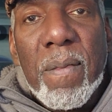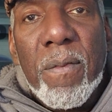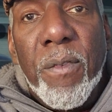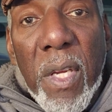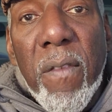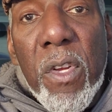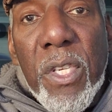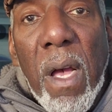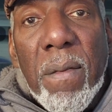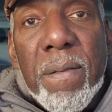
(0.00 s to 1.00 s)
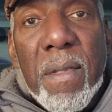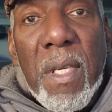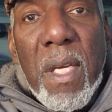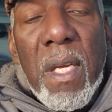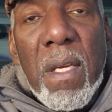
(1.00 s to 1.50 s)
Forgive yourself.
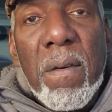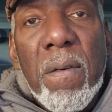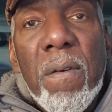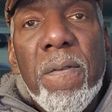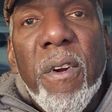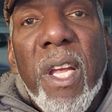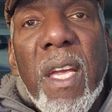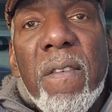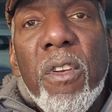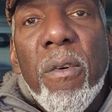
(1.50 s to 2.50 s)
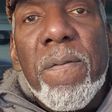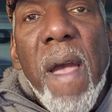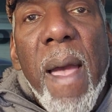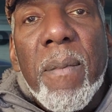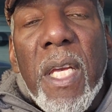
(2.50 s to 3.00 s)
Forgive your
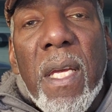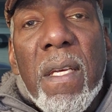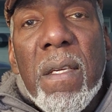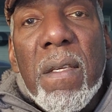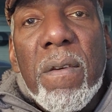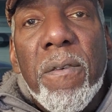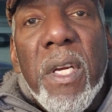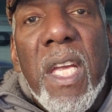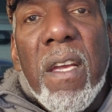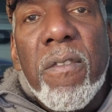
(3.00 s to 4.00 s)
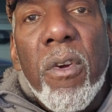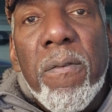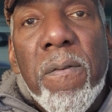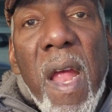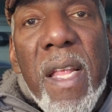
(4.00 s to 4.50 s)
family. Forgive your
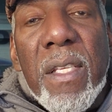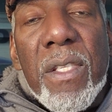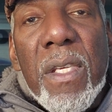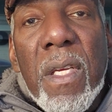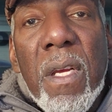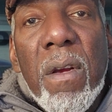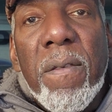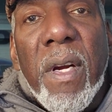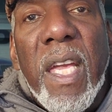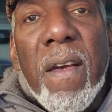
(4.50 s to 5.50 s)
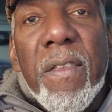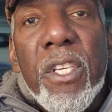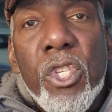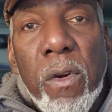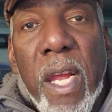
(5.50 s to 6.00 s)
friends. Forgive the
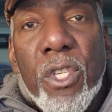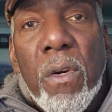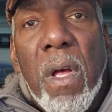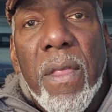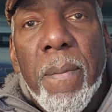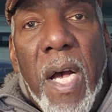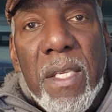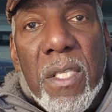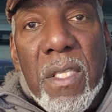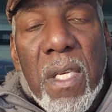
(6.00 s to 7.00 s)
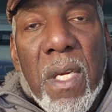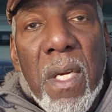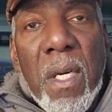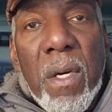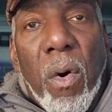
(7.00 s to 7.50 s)
stranger on the bus,
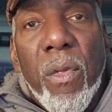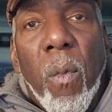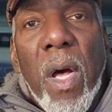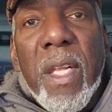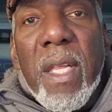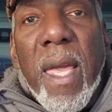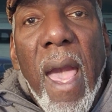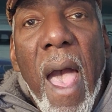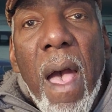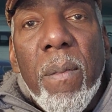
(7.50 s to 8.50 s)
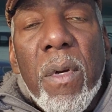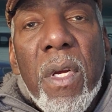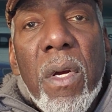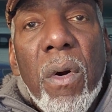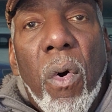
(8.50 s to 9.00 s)
or the one in the cab,
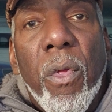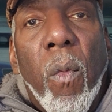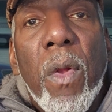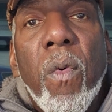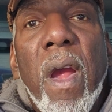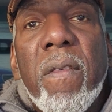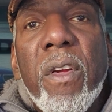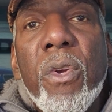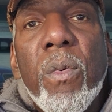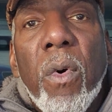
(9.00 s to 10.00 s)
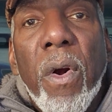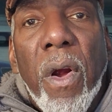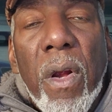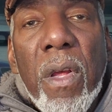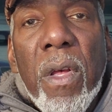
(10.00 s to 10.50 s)
or the one wherever you were
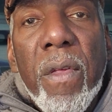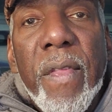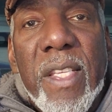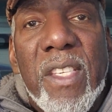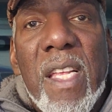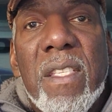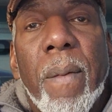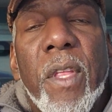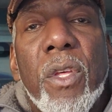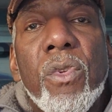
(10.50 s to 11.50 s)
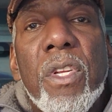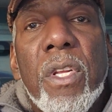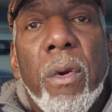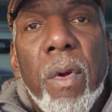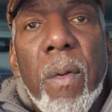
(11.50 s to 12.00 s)
that said something you didn't
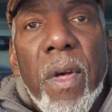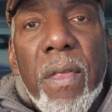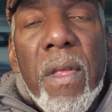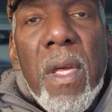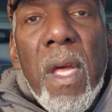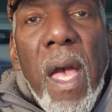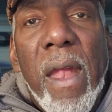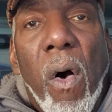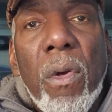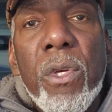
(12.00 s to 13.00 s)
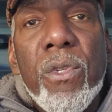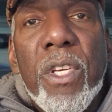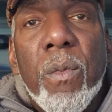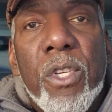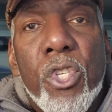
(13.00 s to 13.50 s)
agree with. And all you
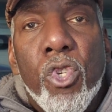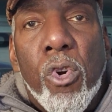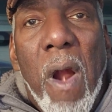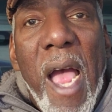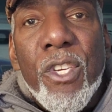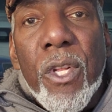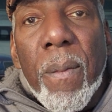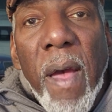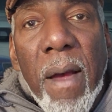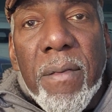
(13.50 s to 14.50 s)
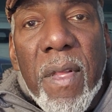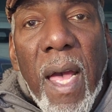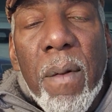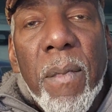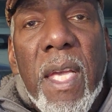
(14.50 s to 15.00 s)
did was trash them after that
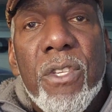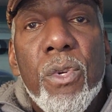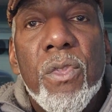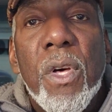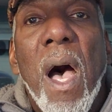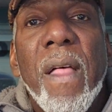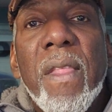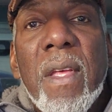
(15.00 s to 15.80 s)
because you thought